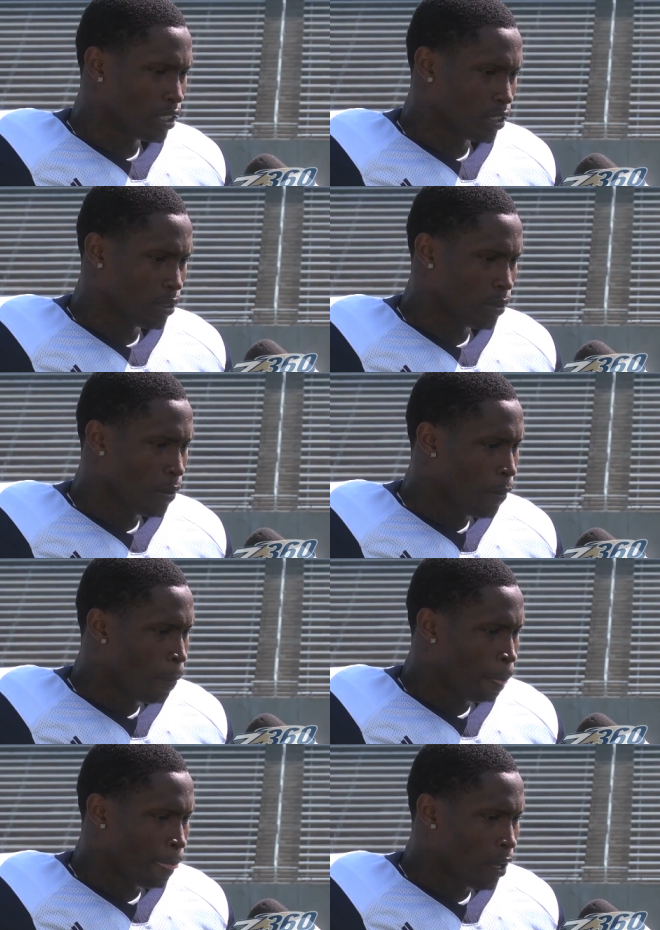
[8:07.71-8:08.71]
So
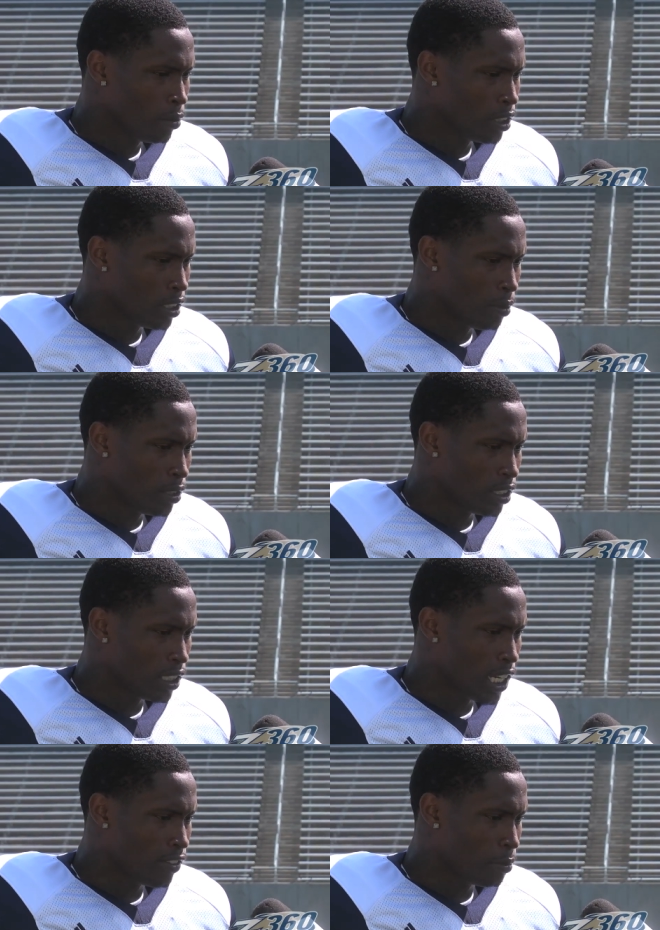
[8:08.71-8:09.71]
I'm just
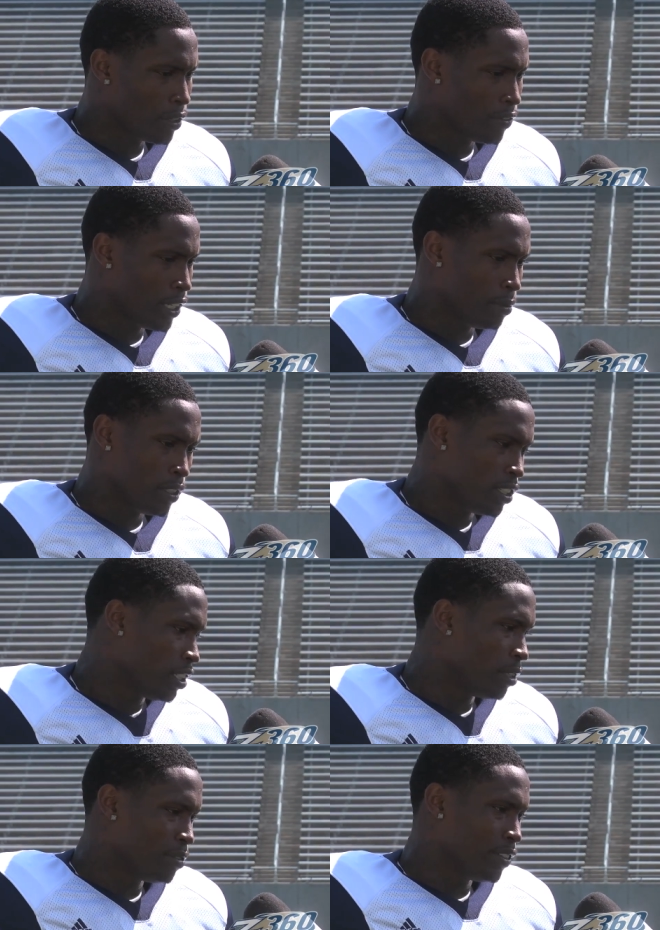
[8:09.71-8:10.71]
excited for my family, the
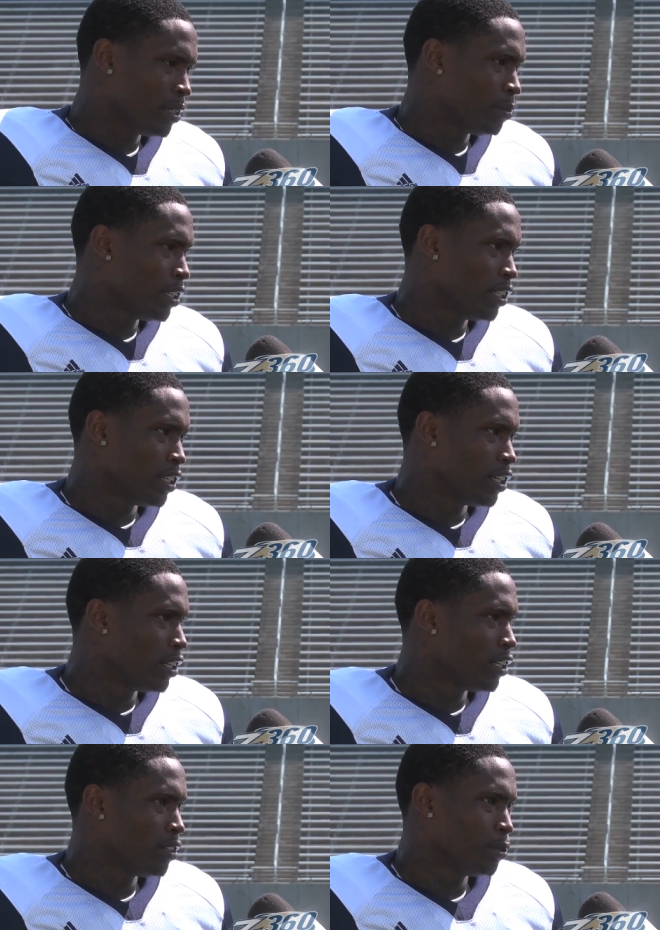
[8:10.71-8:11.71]
Zips family,
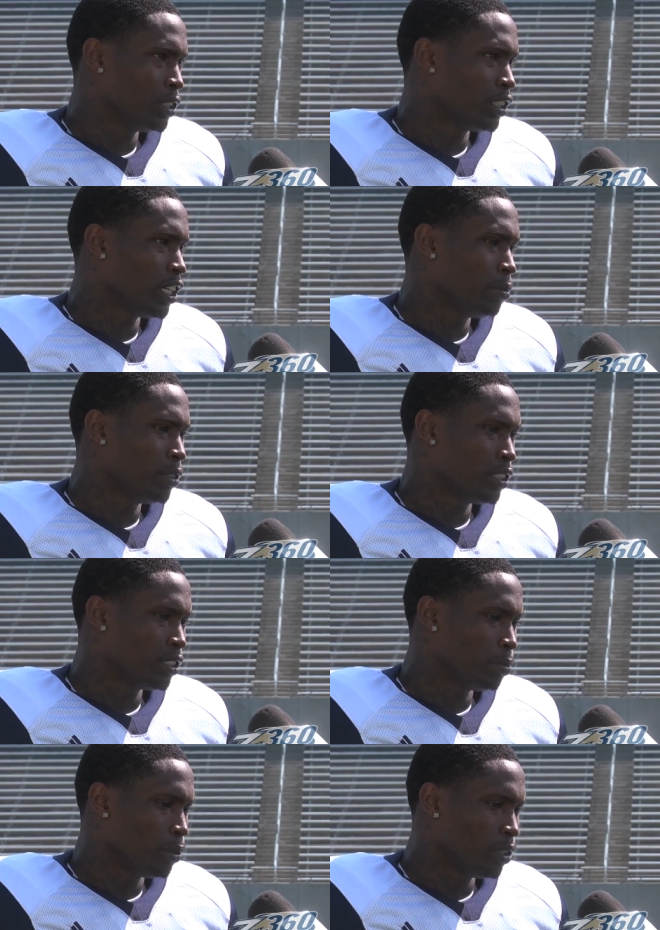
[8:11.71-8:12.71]
which is coming to
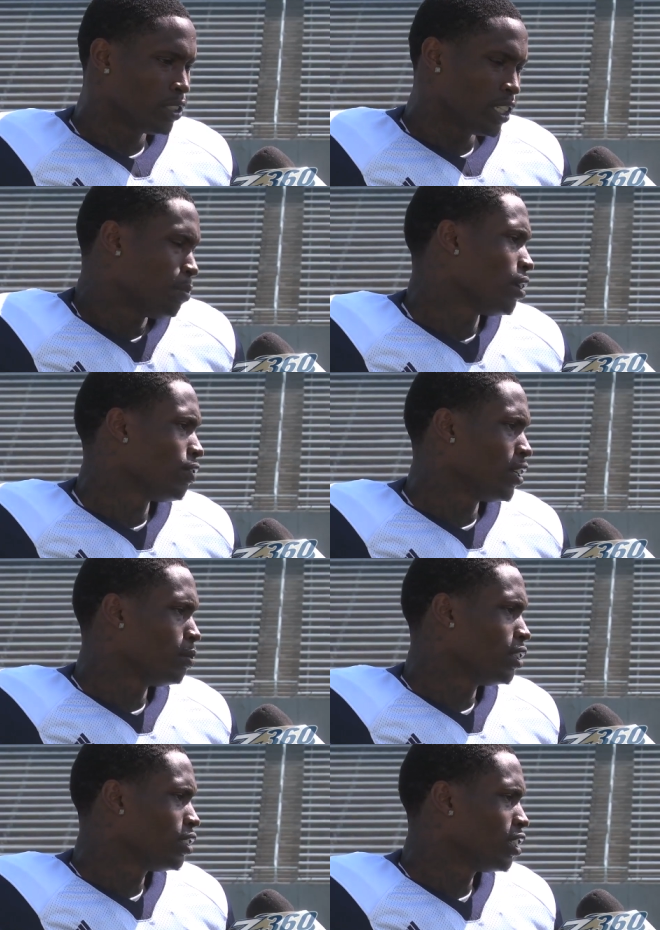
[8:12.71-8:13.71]
support us, and my
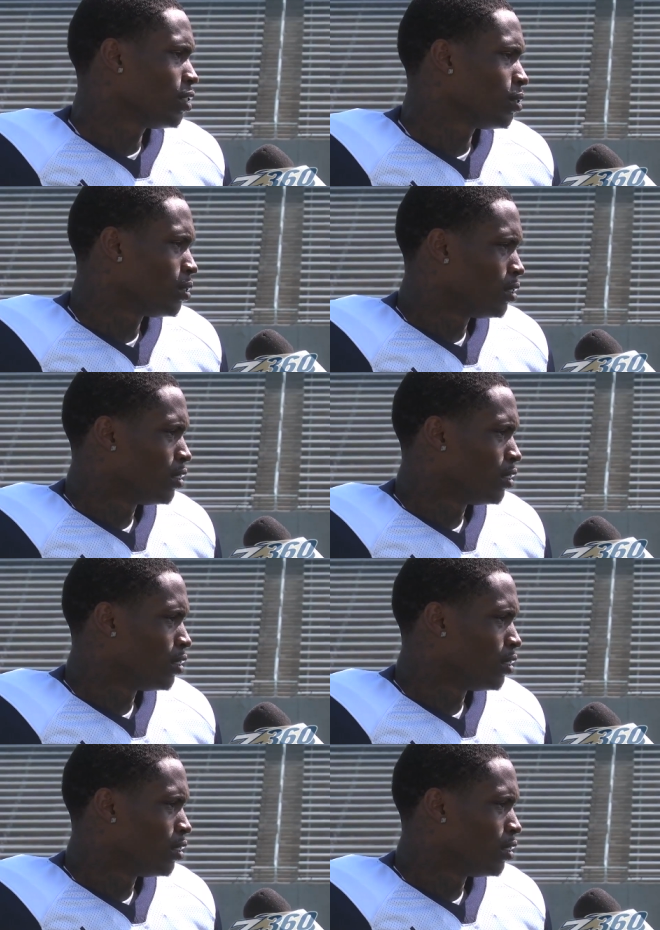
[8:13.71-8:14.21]
family in general.